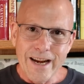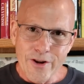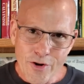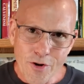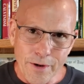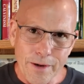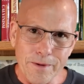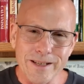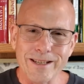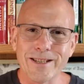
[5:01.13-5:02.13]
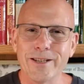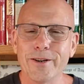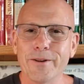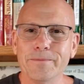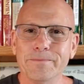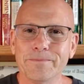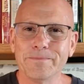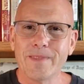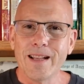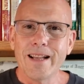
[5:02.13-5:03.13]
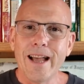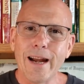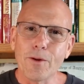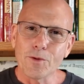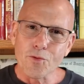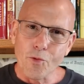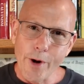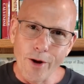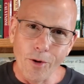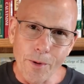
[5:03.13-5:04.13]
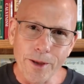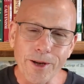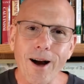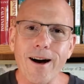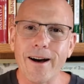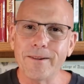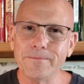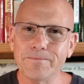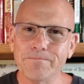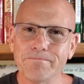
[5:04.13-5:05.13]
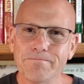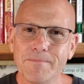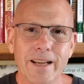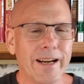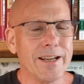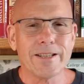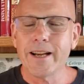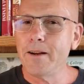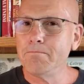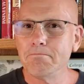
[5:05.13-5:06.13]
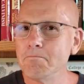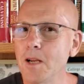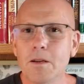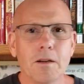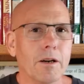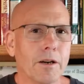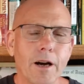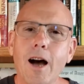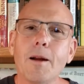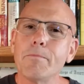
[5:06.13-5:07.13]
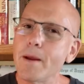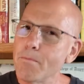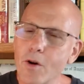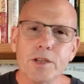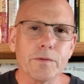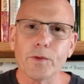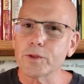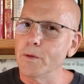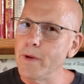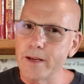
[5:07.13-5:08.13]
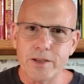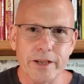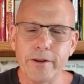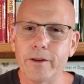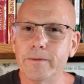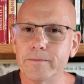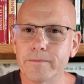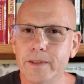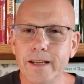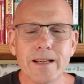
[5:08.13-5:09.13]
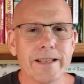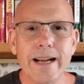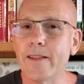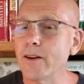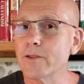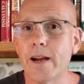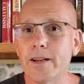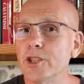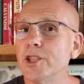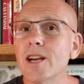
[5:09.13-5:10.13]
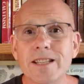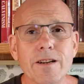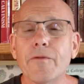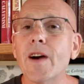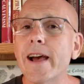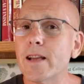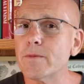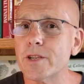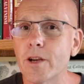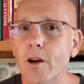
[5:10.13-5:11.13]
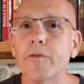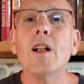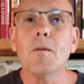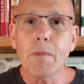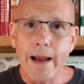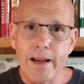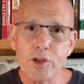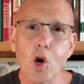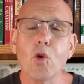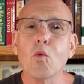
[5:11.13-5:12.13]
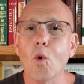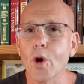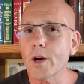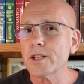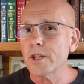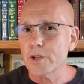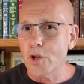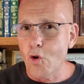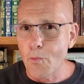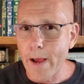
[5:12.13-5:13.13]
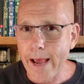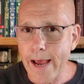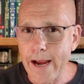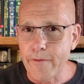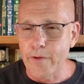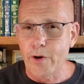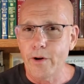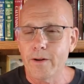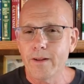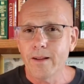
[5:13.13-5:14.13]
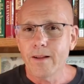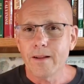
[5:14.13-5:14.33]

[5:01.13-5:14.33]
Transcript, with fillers: he knew he was a sinner and he was real with God and he said, God, be merciful to me, a sinner. He didn't stand there and try to justify himself by his own works and his own behavior.